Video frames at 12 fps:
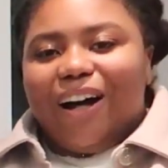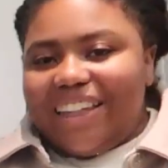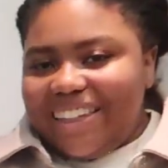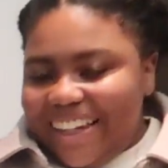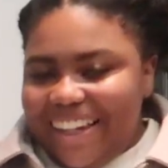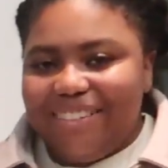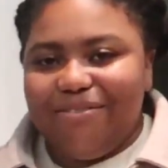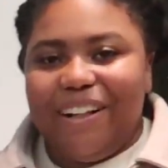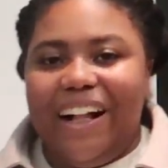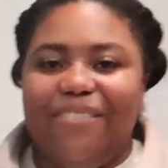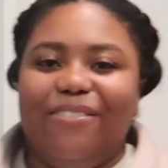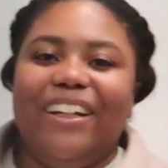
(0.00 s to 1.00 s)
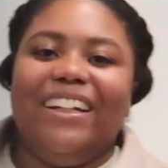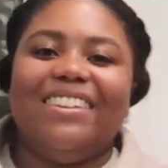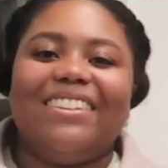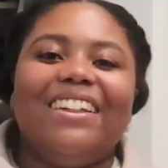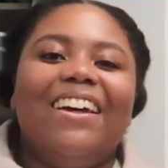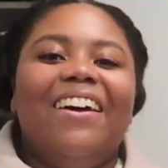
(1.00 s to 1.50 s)
wide leg black
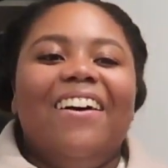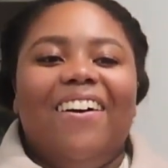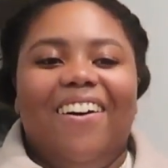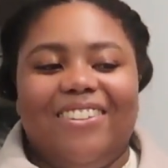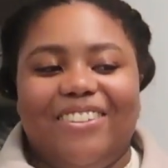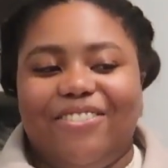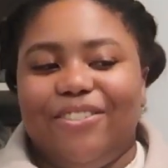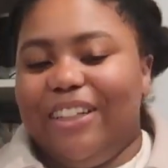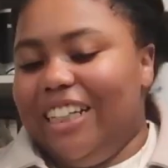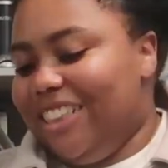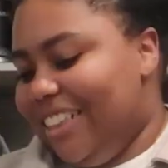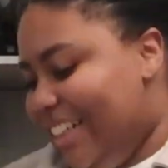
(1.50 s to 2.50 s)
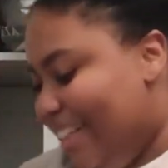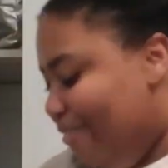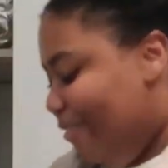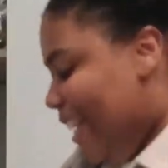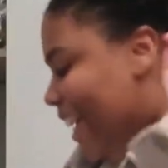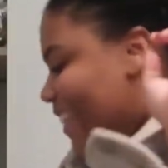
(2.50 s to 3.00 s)
pants, also from H and M,